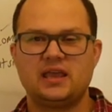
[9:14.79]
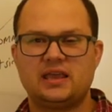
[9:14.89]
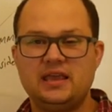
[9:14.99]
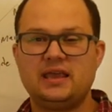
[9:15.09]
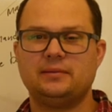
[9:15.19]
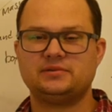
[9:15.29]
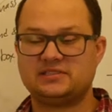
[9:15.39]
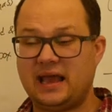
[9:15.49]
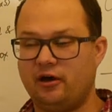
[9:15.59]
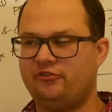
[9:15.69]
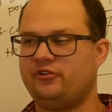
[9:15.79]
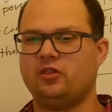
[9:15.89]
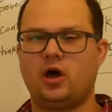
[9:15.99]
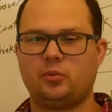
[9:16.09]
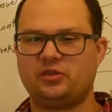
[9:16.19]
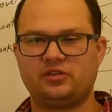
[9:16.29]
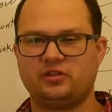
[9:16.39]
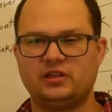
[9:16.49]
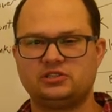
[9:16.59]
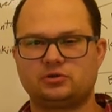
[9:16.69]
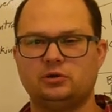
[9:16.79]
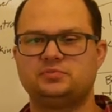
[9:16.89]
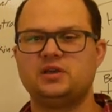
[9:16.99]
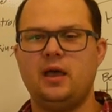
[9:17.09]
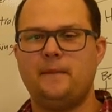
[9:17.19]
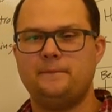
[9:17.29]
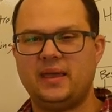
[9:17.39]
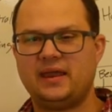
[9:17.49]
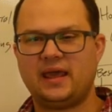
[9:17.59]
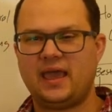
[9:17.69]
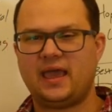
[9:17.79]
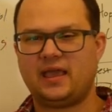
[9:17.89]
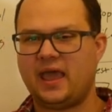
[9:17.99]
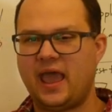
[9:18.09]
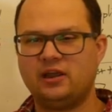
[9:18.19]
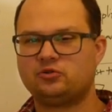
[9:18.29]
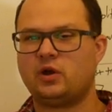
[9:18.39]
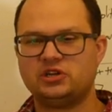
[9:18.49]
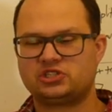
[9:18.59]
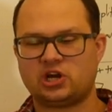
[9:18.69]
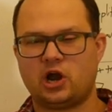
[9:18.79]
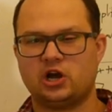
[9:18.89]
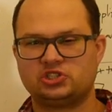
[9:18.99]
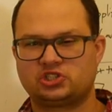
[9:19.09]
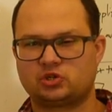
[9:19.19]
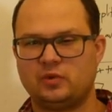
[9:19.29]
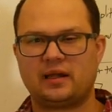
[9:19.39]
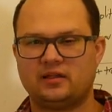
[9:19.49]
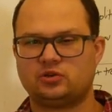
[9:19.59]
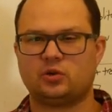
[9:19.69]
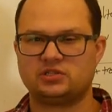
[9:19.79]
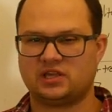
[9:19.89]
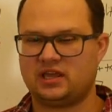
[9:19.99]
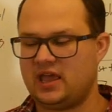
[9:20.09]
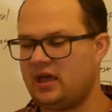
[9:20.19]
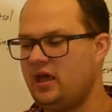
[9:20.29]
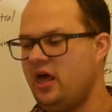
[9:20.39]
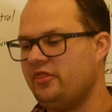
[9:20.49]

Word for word: He himself, along with his elite troops, made an end-run charge directly towards the king.